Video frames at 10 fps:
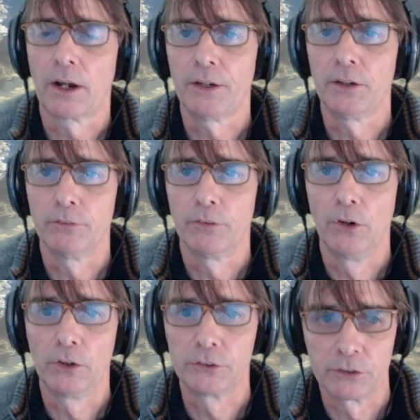kind of
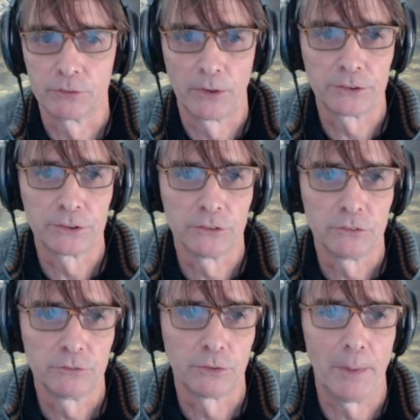logic
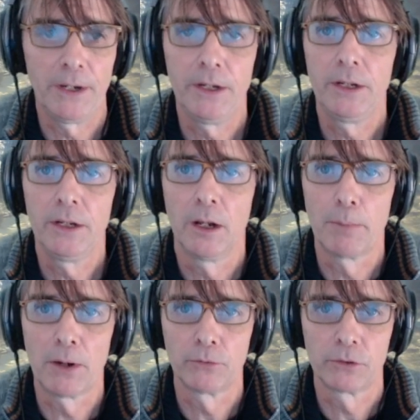function from any
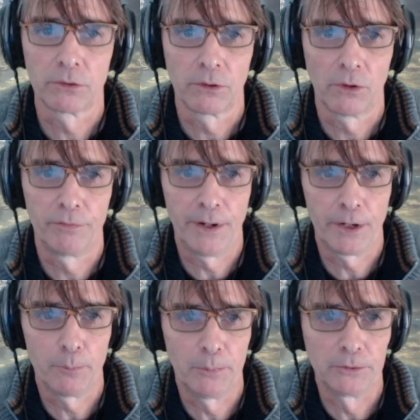amount of
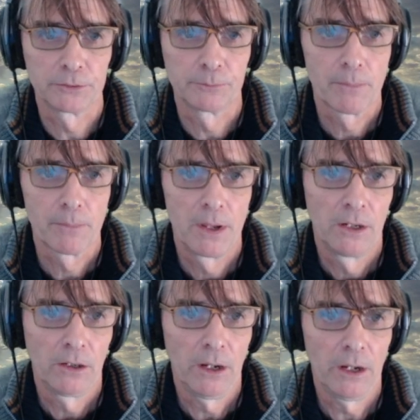variables.
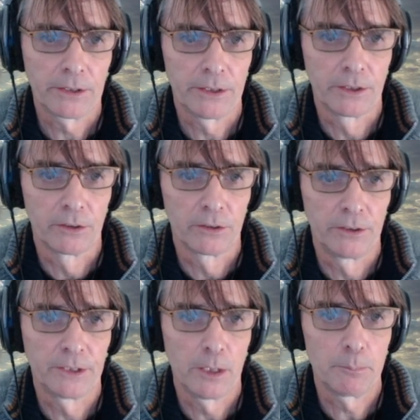I take here an
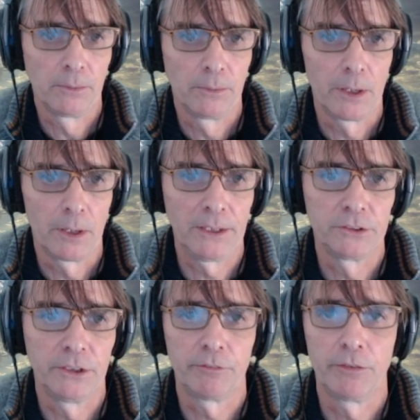example.
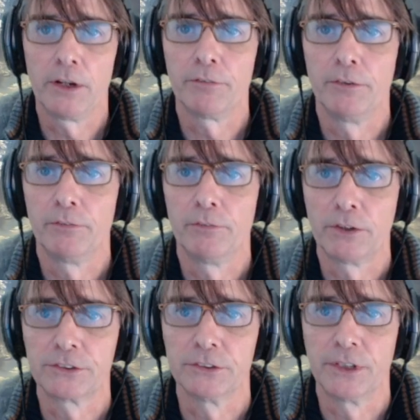Imagine that we have a
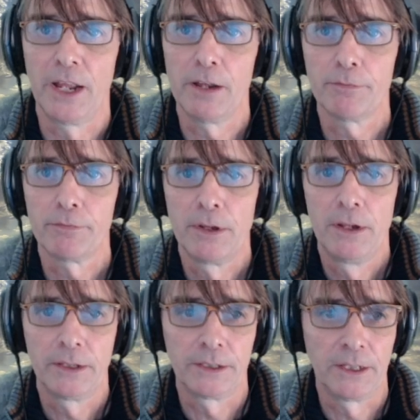function f
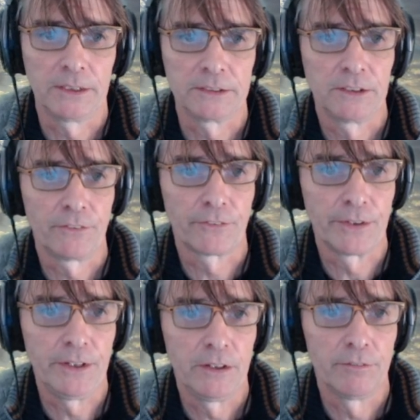that has
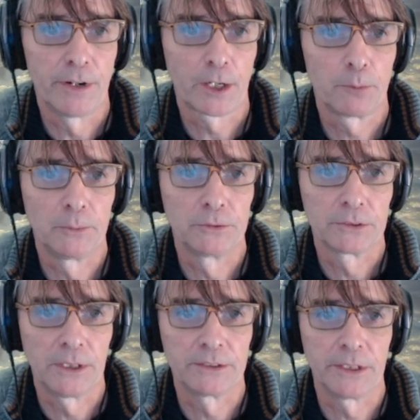three
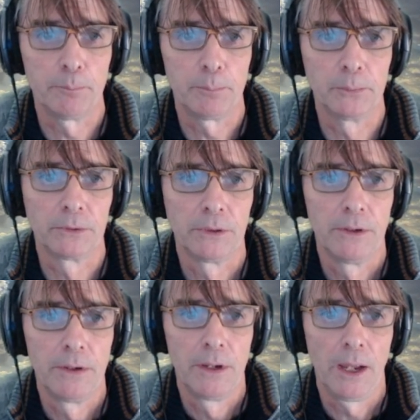variables as input,
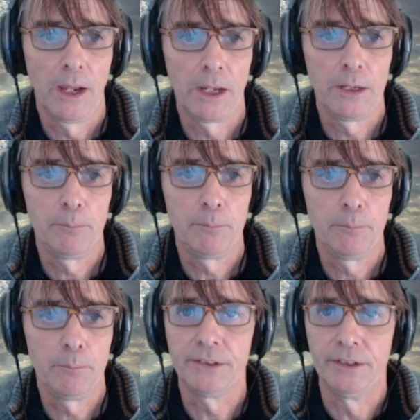a,
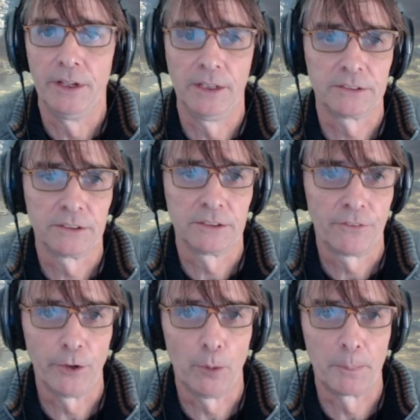b, c, has
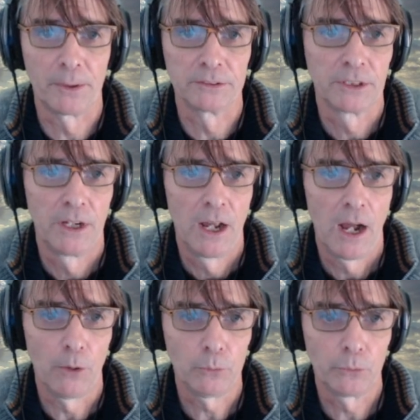three operands.
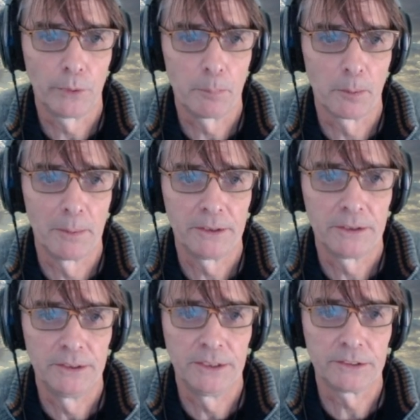How to
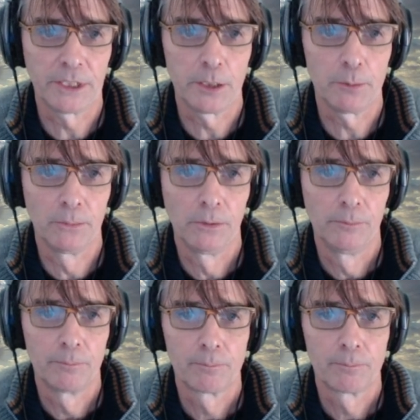implement this table,